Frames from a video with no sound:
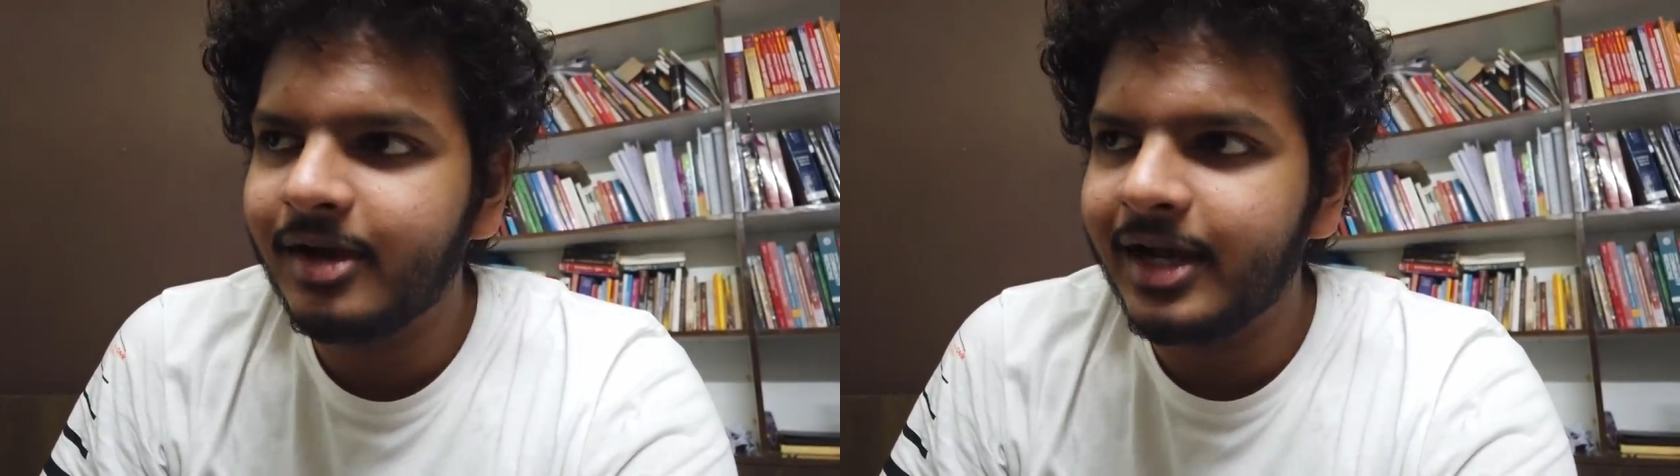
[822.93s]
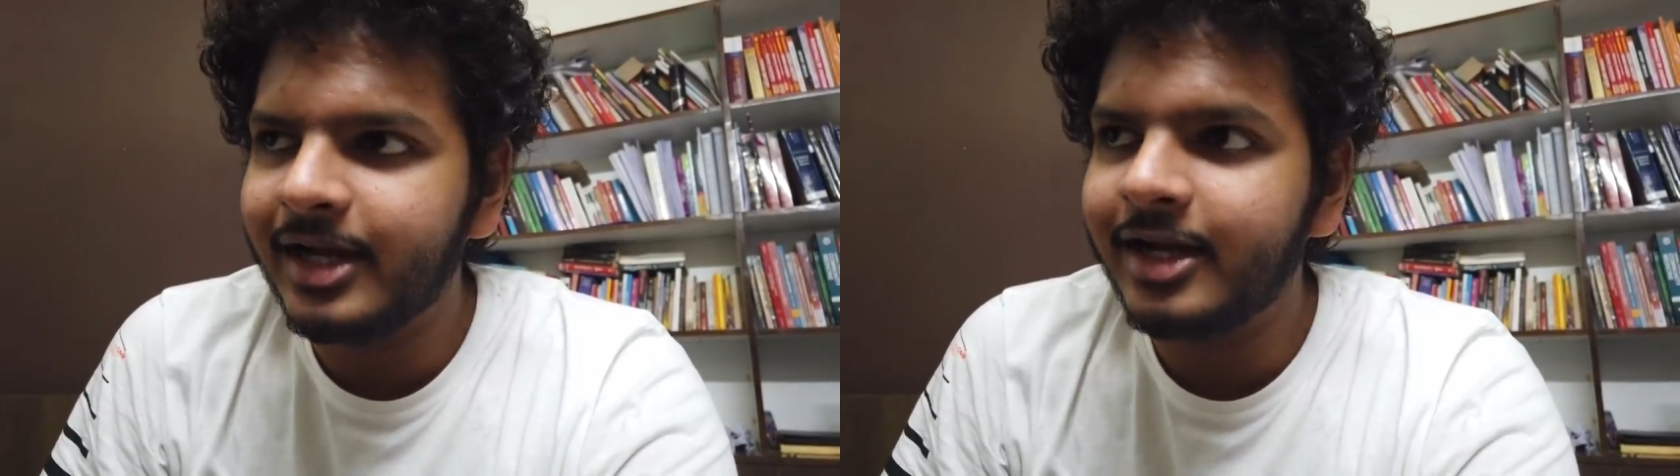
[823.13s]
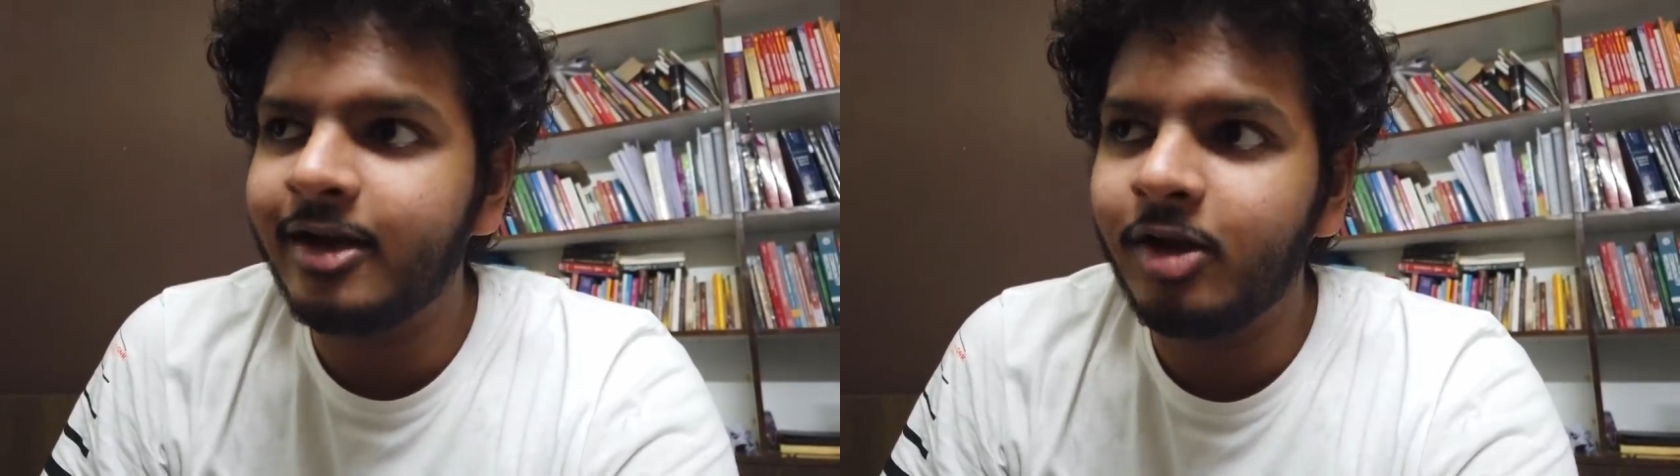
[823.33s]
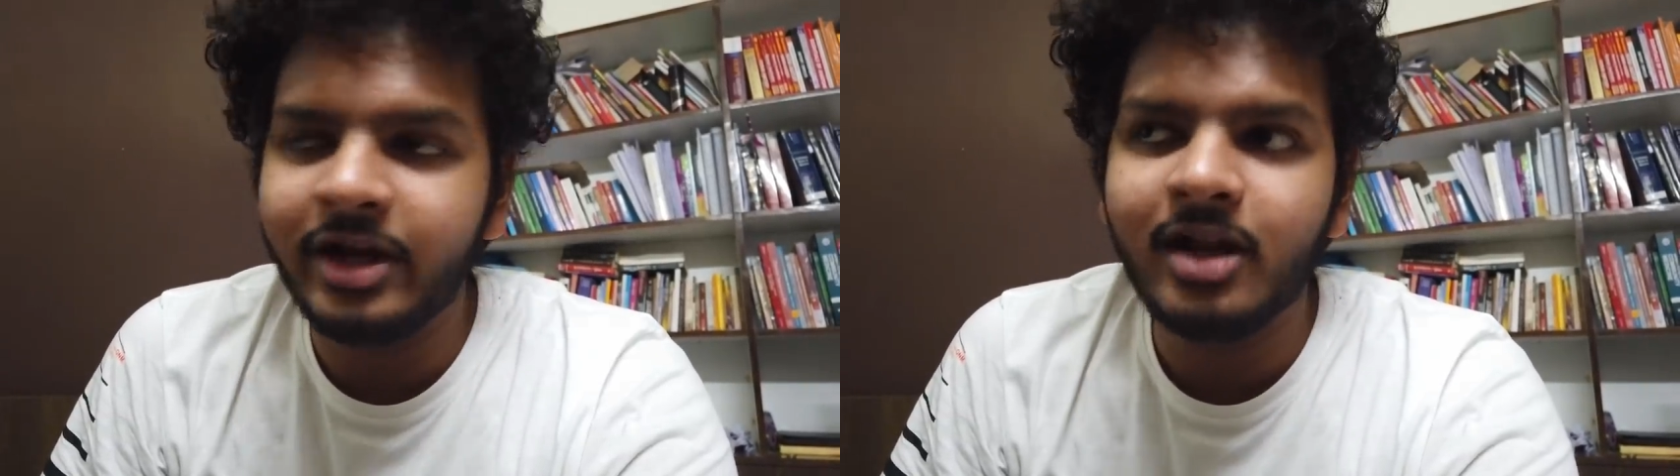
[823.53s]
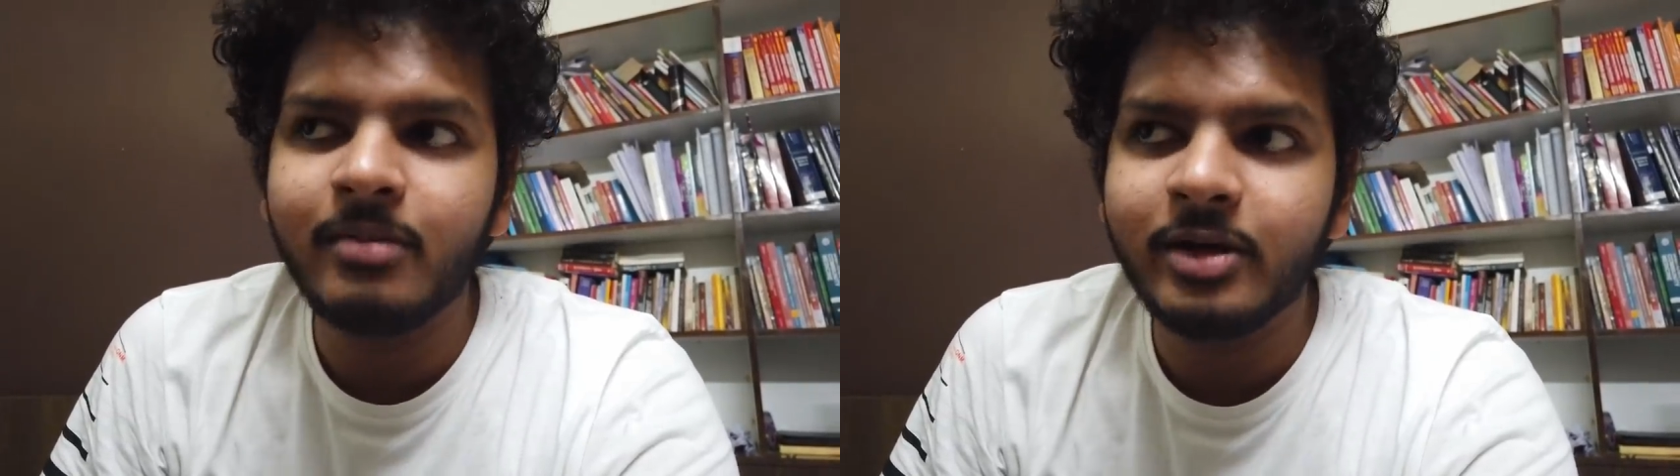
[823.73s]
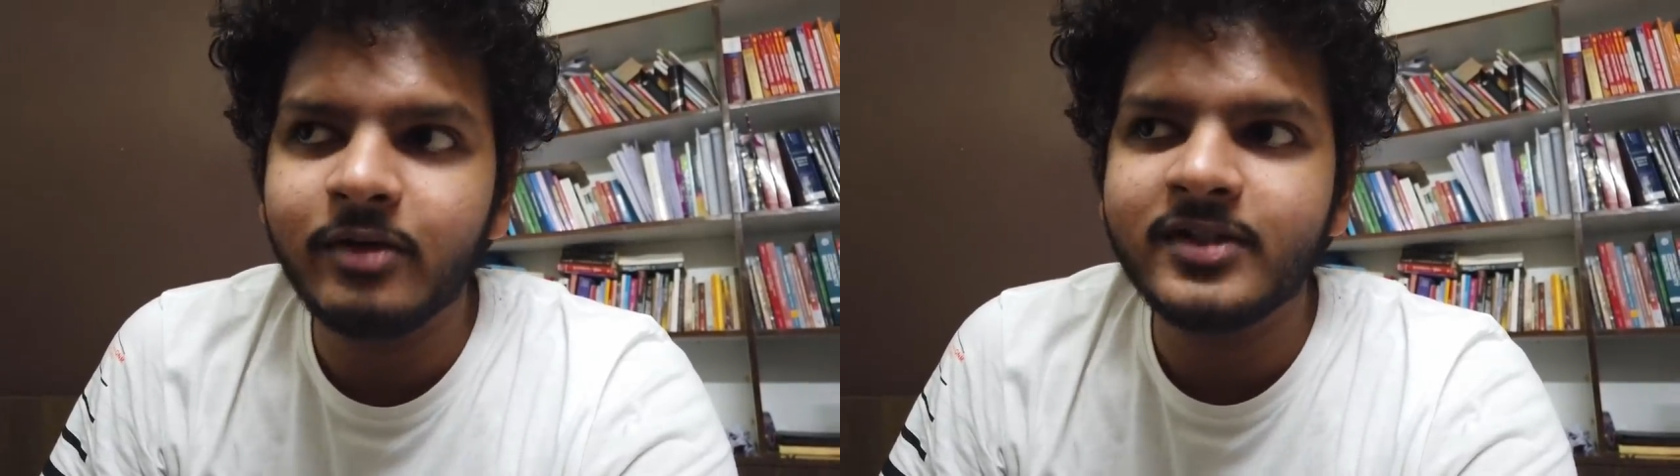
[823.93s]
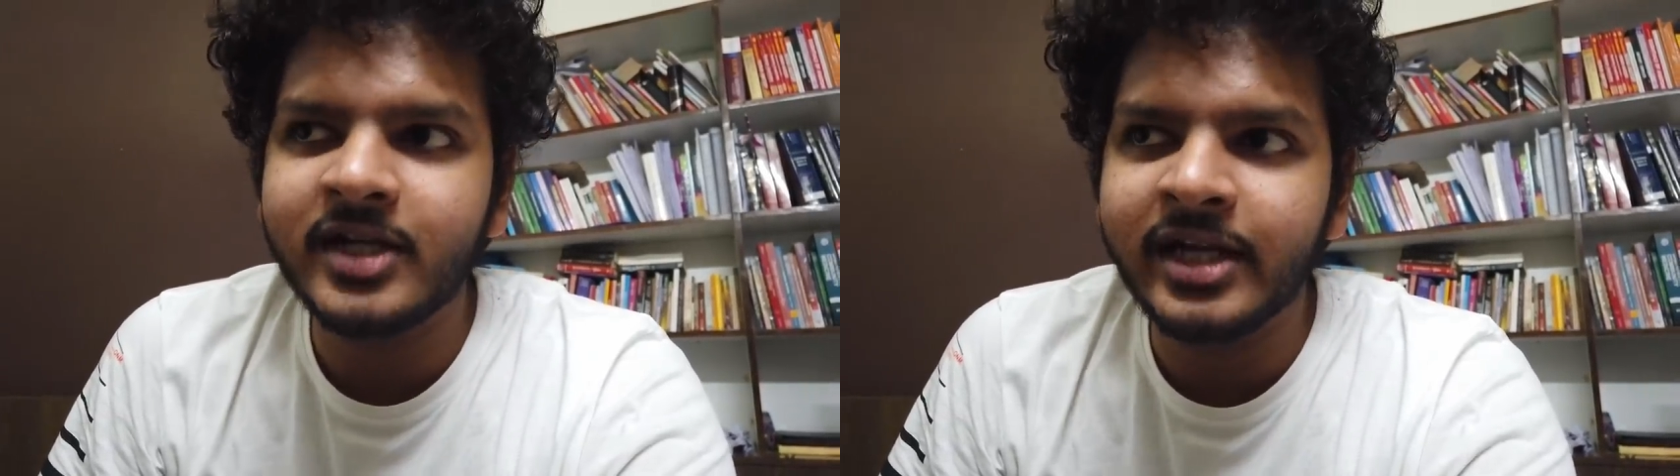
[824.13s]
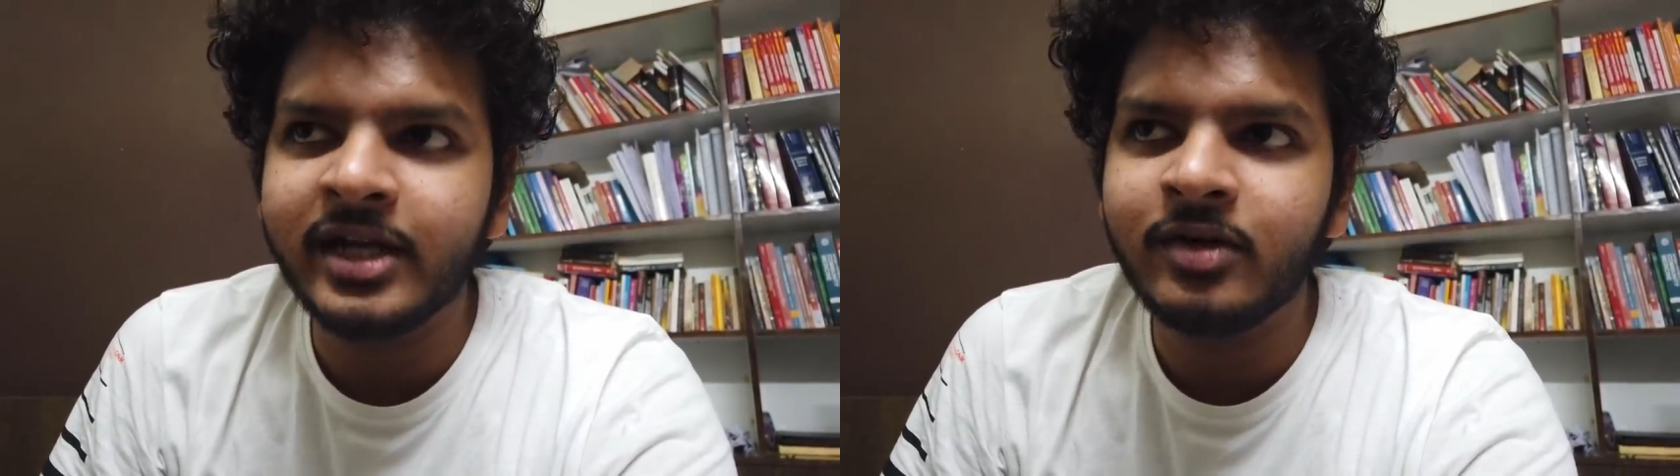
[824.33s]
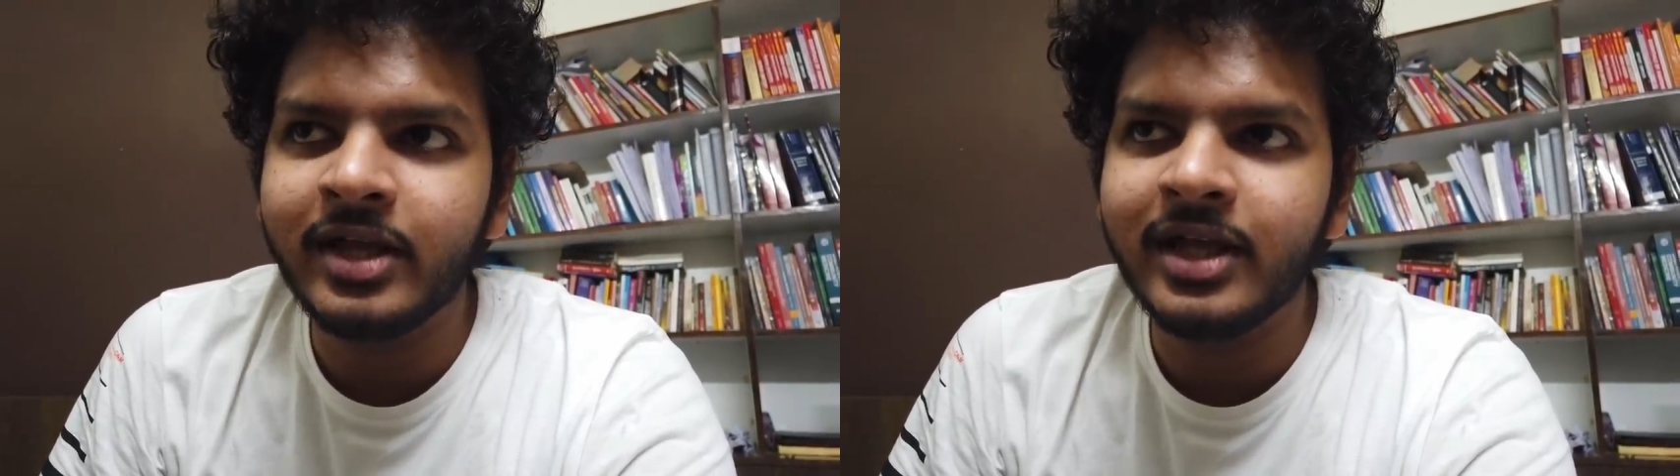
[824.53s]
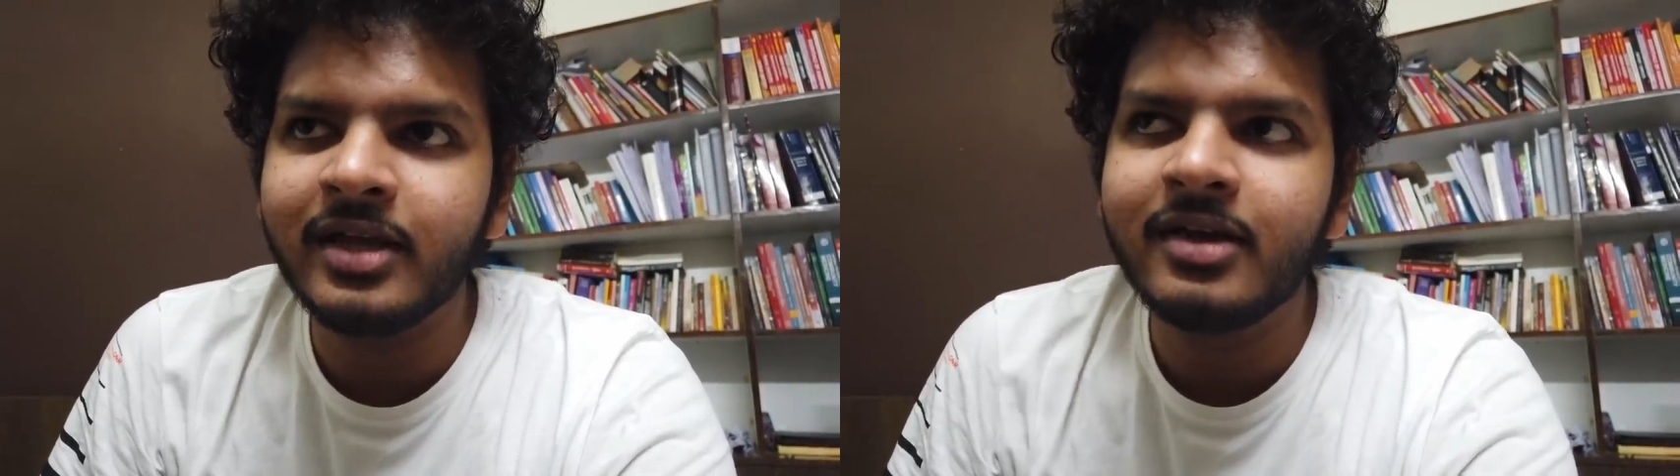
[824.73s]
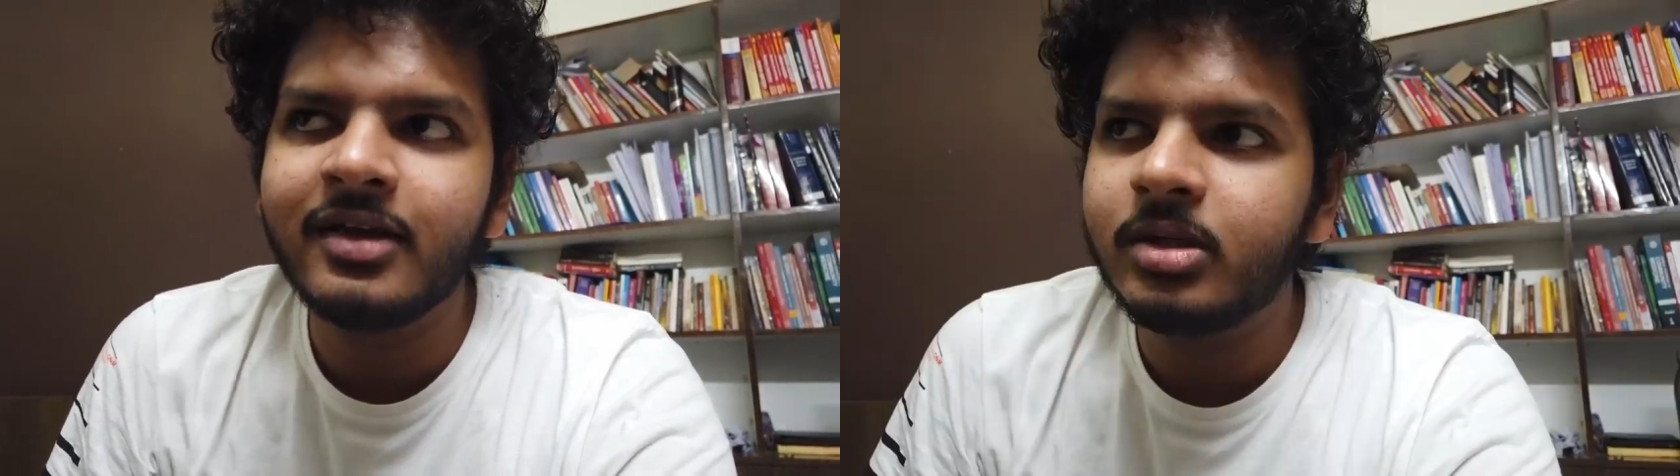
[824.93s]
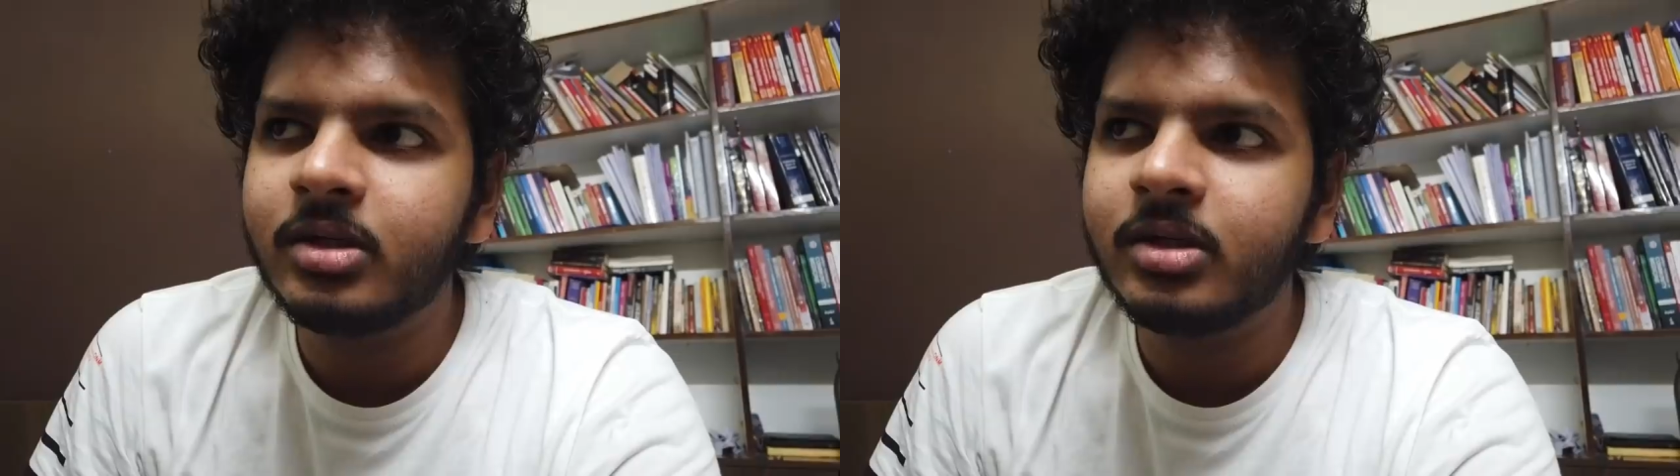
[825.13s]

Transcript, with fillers: I did a little bit of studying today.